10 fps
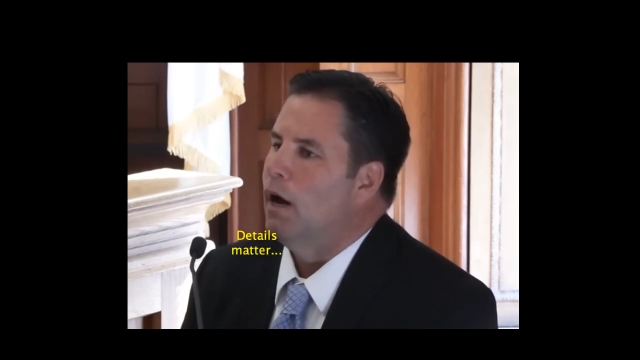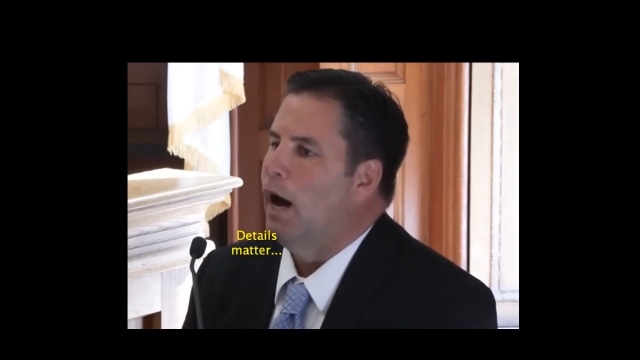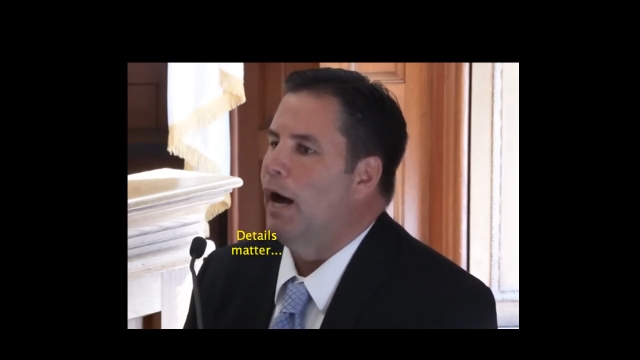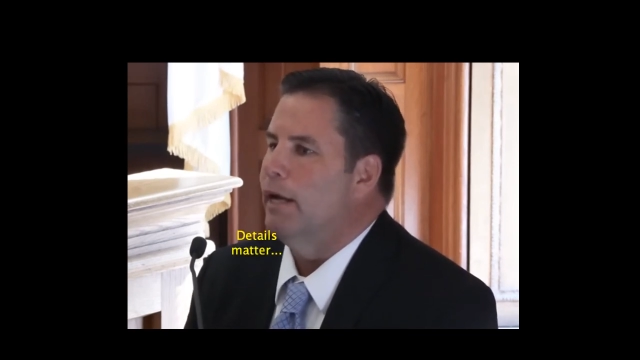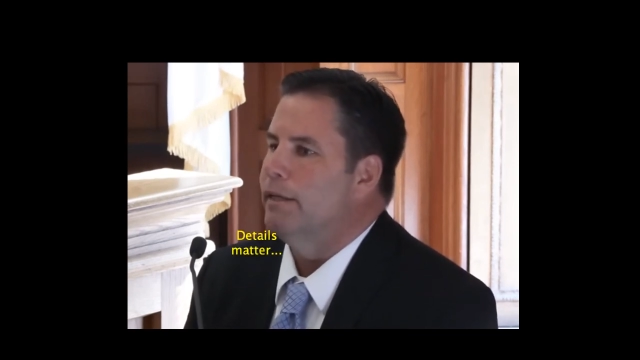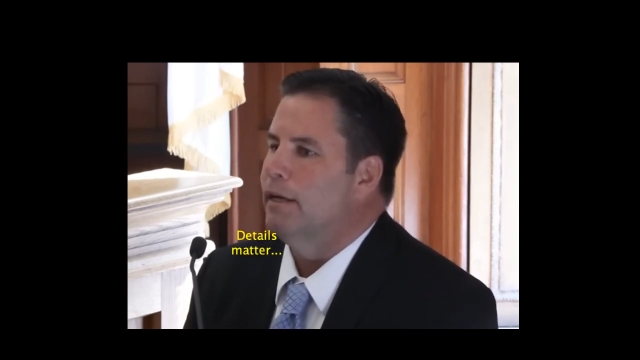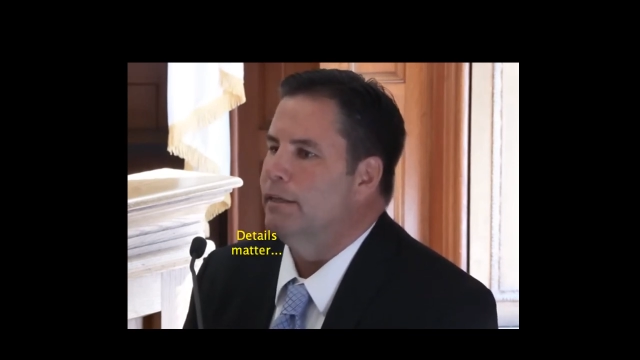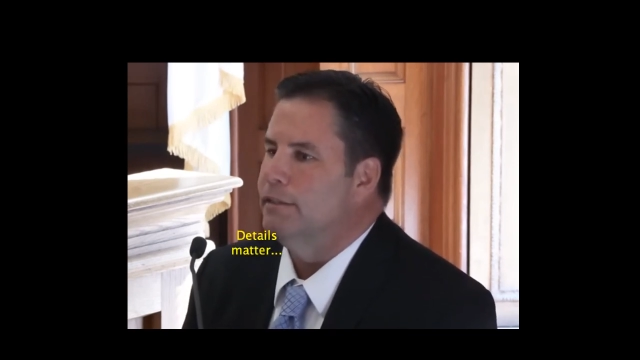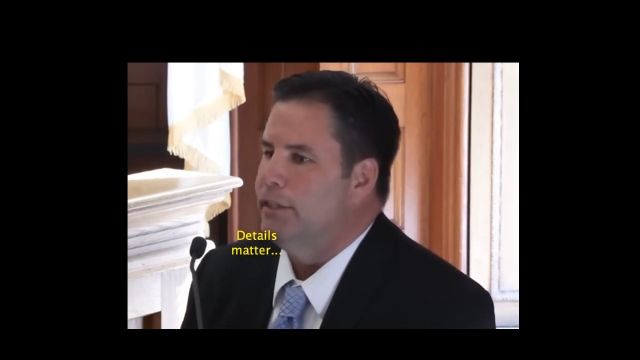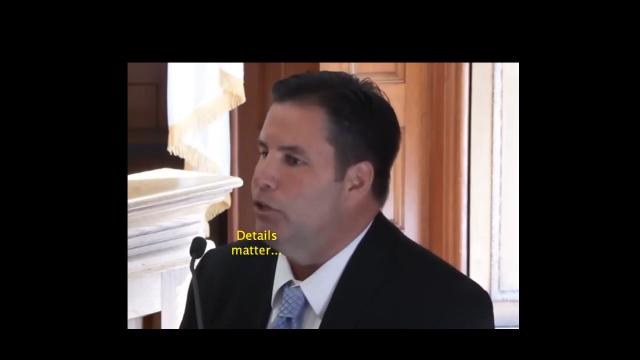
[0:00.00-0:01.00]
I
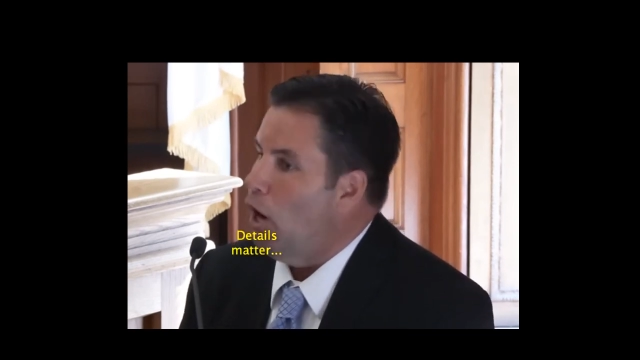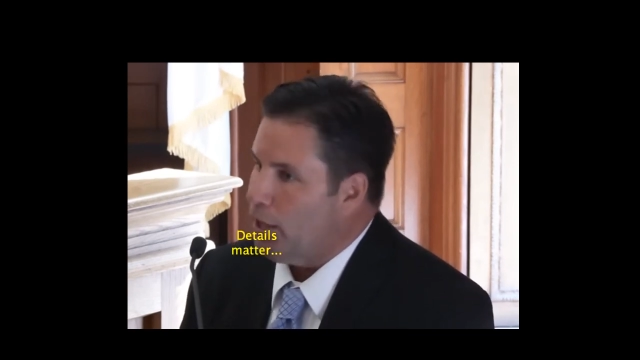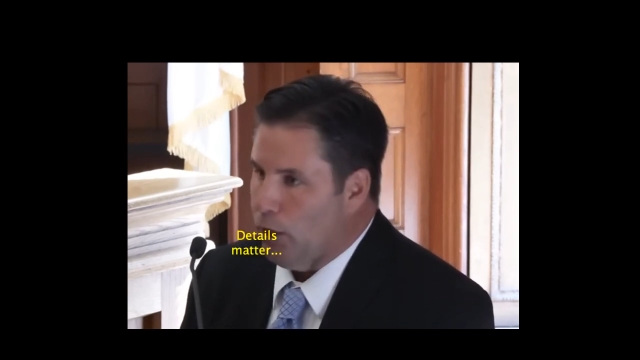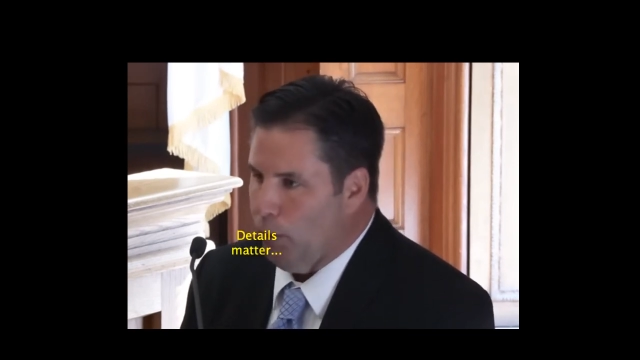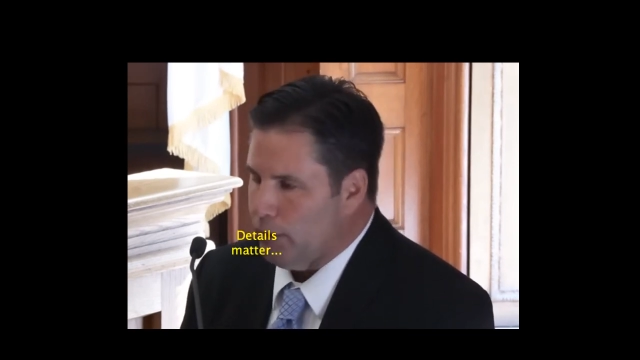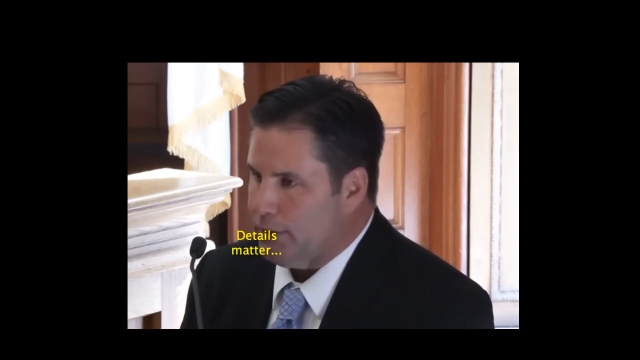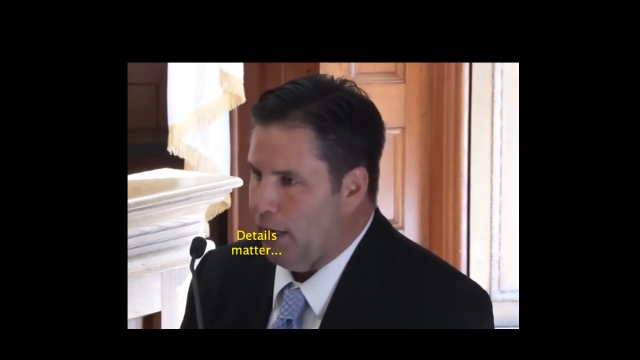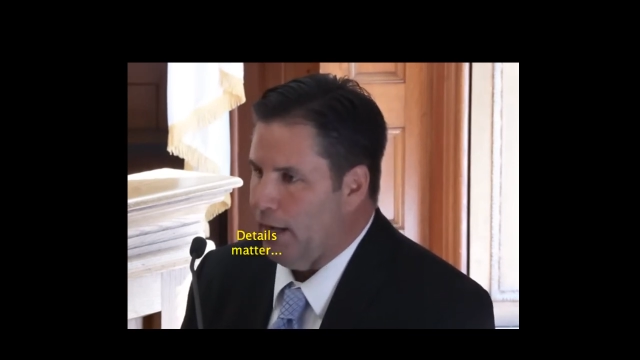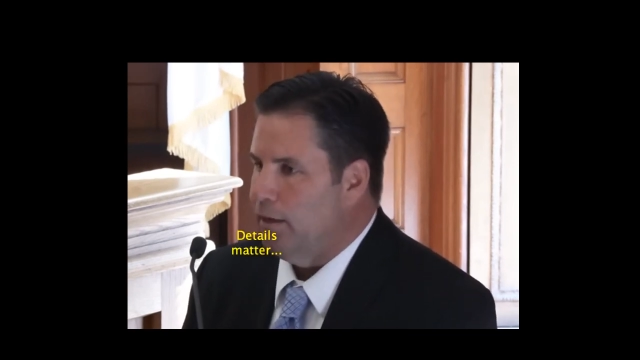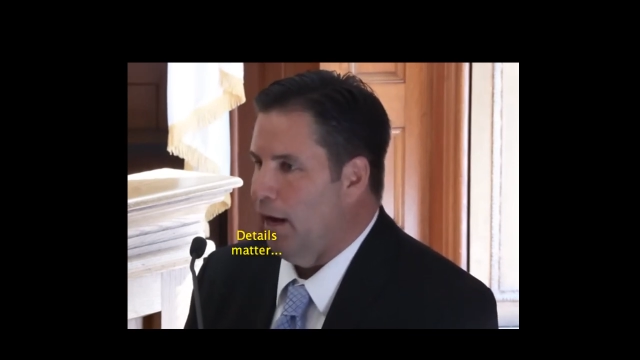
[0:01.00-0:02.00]
did not go
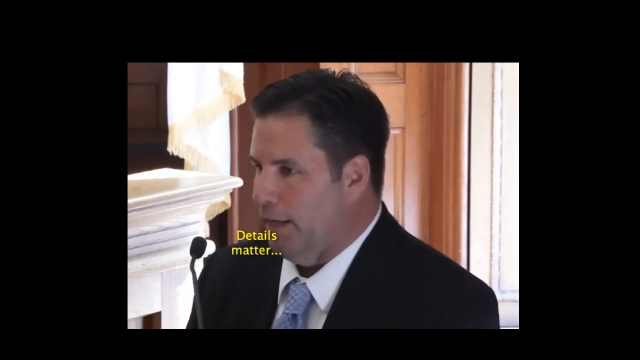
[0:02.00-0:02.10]
outside.